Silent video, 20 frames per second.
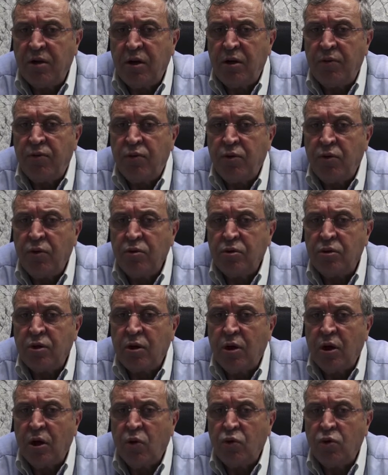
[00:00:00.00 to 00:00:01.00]
if you use a
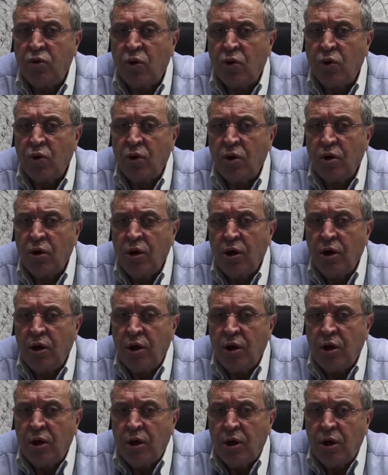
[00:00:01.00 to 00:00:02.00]
low torque,
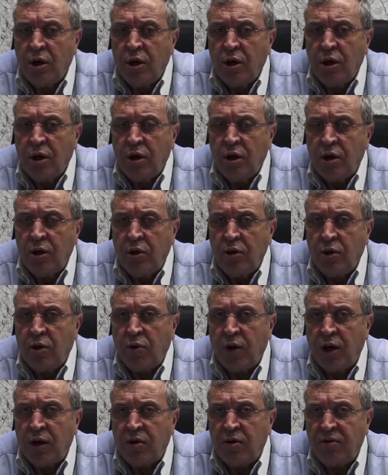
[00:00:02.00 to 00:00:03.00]
you
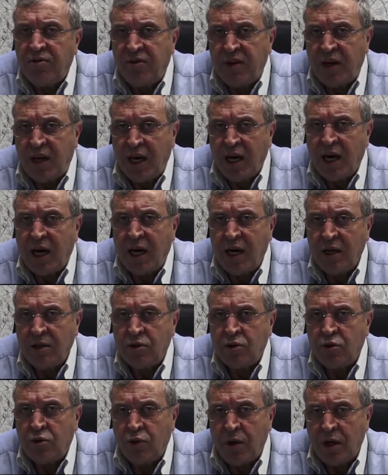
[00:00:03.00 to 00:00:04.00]
create a very high
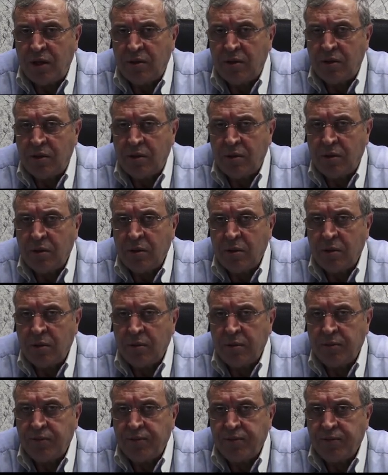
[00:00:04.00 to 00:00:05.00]
stress.
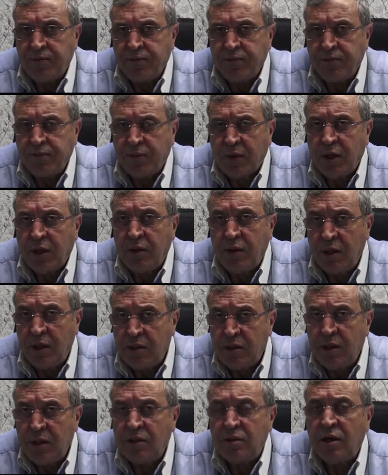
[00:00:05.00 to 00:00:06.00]

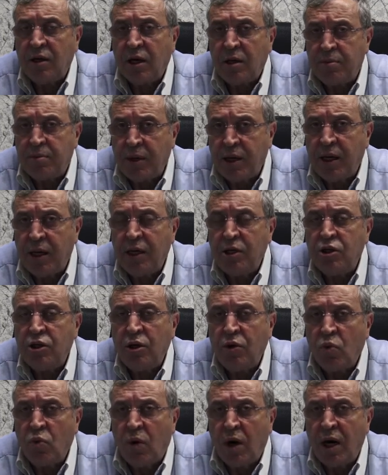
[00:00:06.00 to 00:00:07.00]
This is the
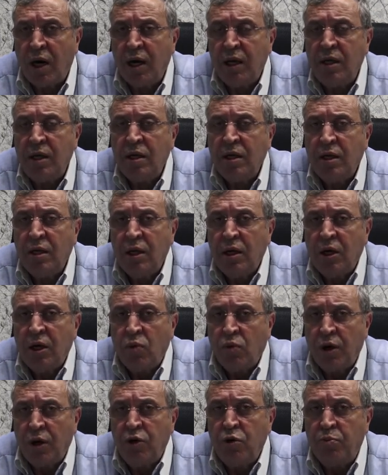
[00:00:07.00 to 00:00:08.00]
explanation why
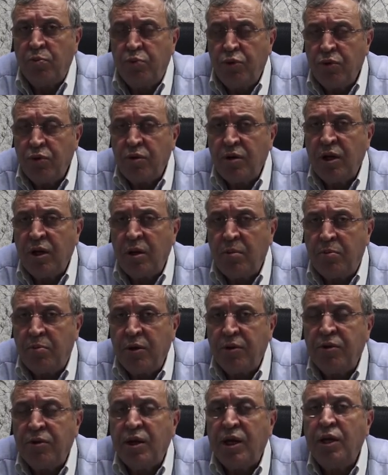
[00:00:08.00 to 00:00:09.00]
when you put an
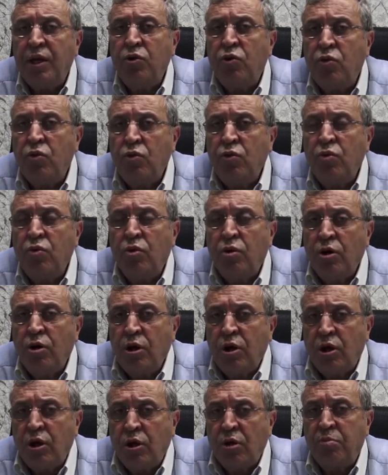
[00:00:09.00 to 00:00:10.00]
implant into
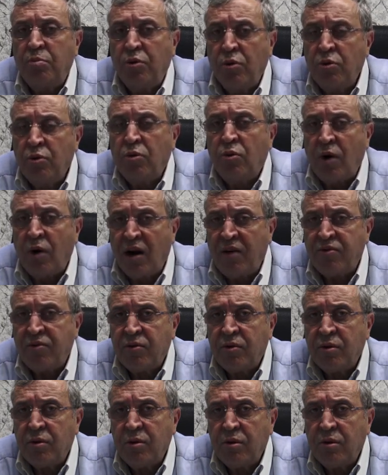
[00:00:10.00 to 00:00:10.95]
a bone graft,